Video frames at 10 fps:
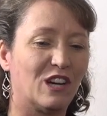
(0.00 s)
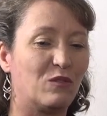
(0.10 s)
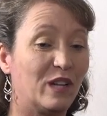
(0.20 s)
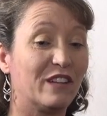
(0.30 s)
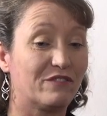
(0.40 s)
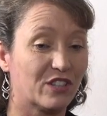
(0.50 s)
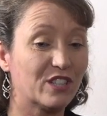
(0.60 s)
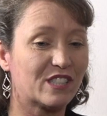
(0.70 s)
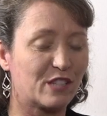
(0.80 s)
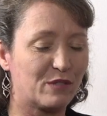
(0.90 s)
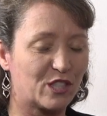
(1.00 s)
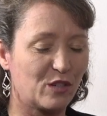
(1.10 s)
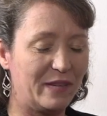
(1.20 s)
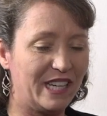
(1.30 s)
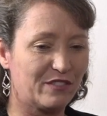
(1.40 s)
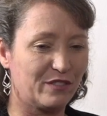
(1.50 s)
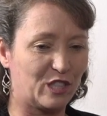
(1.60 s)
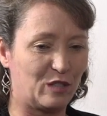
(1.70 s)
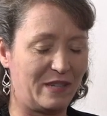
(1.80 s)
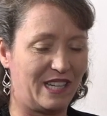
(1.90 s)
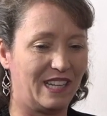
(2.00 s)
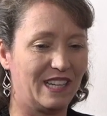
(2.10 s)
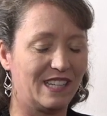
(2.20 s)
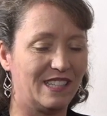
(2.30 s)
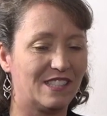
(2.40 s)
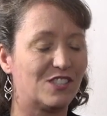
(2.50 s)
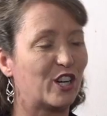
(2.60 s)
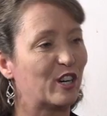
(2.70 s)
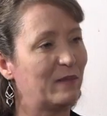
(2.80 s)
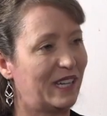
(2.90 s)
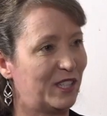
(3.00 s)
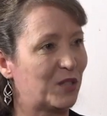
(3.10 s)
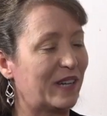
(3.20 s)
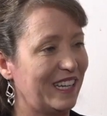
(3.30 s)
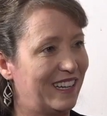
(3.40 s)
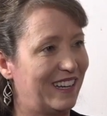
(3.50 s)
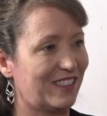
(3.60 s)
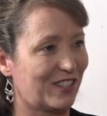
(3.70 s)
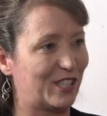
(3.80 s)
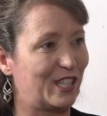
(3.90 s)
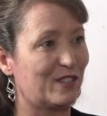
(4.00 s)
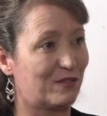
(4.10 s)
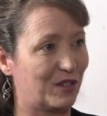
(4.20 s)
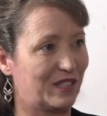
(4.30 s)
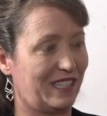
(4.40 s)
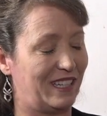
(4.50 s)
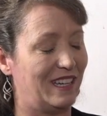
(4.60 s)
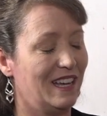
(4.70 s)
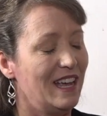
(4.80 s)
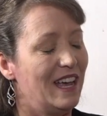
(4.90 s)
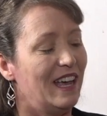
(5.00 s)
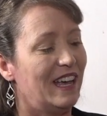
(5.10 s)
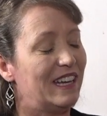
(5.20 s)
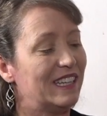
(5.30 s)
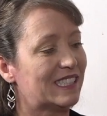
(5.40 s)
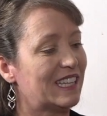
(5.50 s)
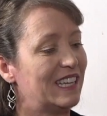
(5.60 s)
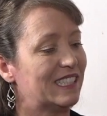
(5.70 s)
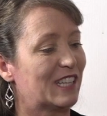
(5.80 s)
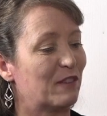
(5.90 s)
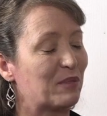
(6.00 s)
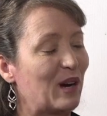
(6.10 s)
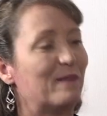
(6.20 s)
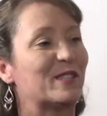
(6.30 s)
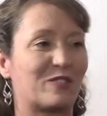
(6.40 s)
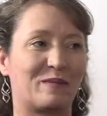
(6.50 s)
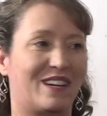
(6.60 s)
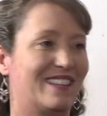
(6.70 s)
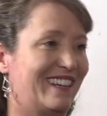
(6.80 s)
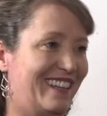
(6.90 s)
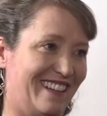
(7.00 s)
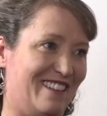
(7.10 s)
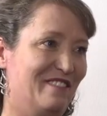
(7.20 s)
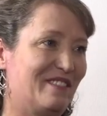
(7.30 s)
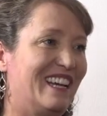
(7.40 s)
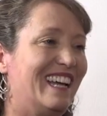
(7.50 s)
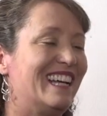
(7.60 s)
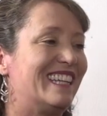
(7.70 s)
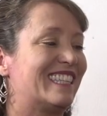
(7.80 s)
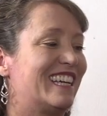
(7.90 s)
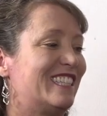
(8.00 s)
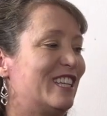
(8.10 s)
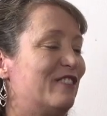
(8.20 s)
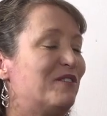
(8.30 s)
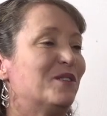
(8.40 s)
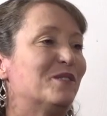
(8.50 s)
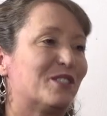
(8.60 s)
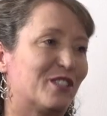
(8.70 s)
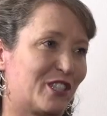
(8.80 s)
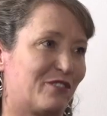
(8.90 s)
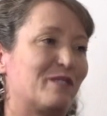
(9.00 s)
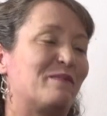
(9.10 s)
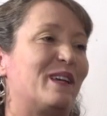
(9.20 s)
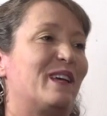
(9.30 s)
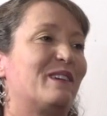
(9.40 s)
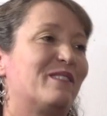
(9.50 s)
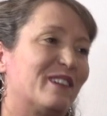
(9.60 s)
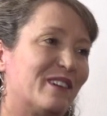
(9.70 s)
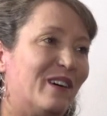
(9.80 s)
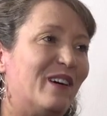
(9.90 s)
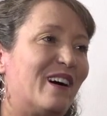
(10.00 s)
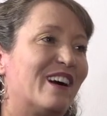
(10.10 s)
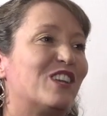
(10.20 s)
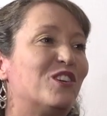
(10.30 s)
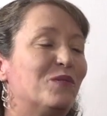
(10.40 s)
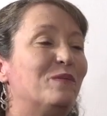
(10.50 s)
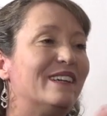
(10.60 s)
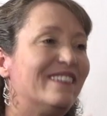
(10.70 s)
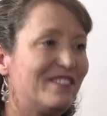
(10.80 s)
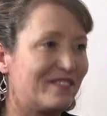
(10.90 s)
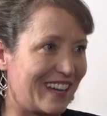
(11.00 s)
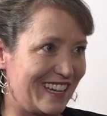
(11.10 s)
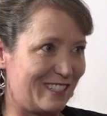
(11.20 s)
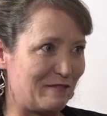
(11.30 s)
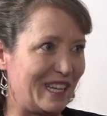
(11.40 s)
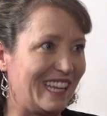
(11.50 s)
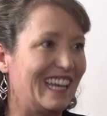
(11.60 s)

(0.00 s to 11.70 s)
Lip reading: Well, a verse that was so meaningful to me is mm-hmm. Jeremiah 29, 13 and 14. Mm-hmm. And it says a promise from God that I love. Mm-hmm. It says, if you search for me with your whole heart, you will find mm-hmm. me.